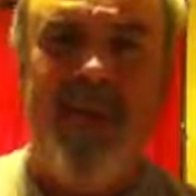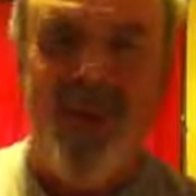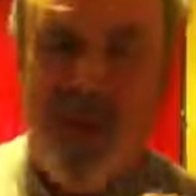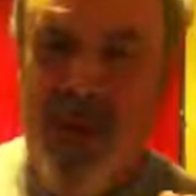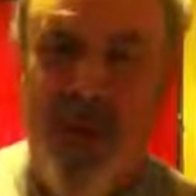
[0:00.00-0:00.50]

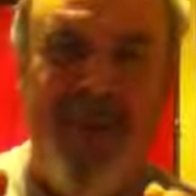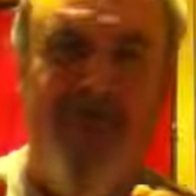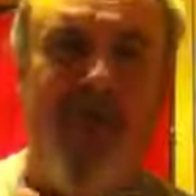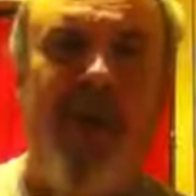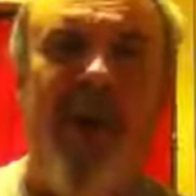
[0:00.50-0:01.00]
So we're looking
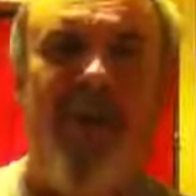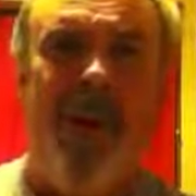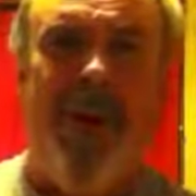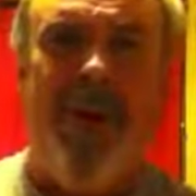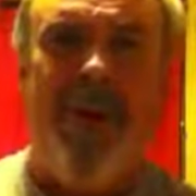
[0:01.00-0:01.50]
for prayer
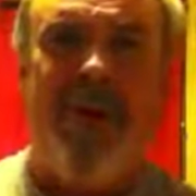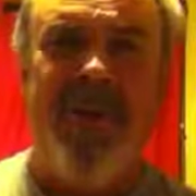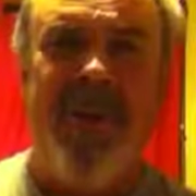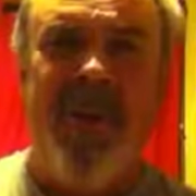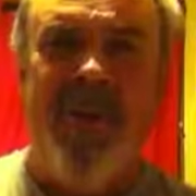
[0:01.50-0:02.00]
partners.
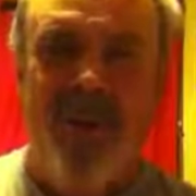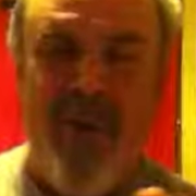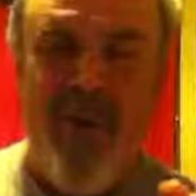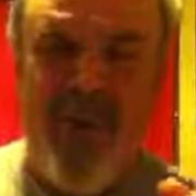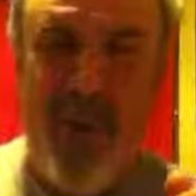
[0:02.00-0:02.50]
We're
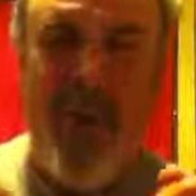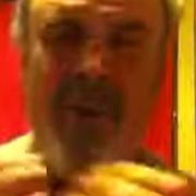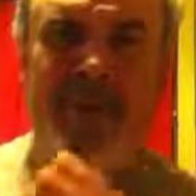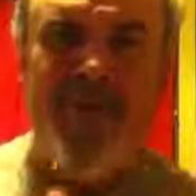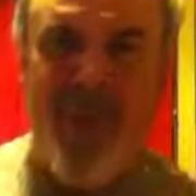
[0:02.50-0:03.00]
looking for people
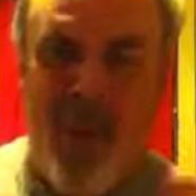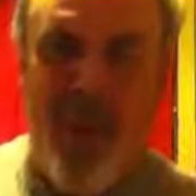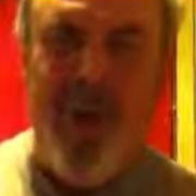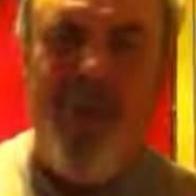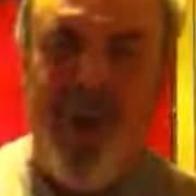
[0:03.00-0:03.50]
that will
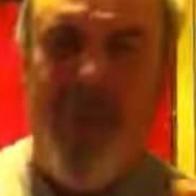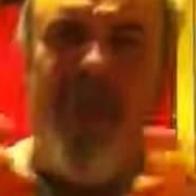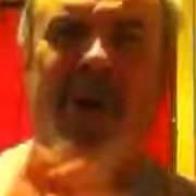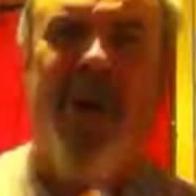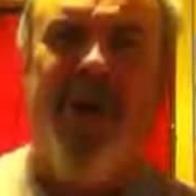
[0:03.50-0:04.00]
support us with their
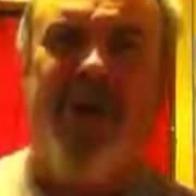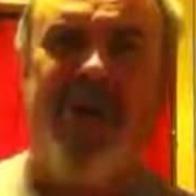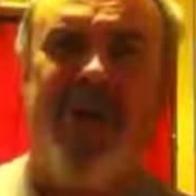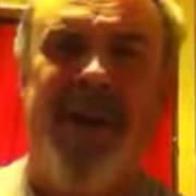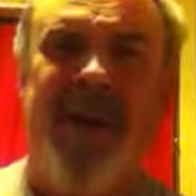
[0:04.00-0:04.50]

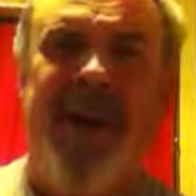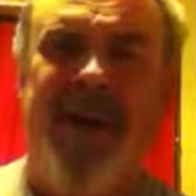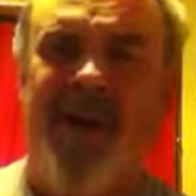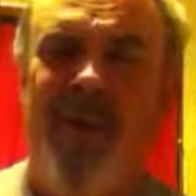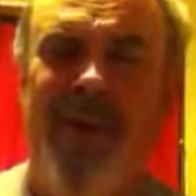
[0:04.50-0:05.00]
prayers,
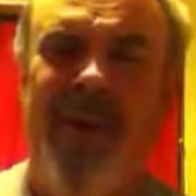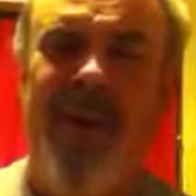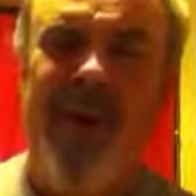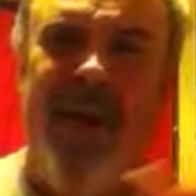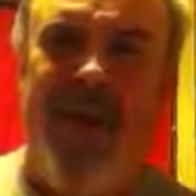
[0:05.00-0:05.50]
and that we can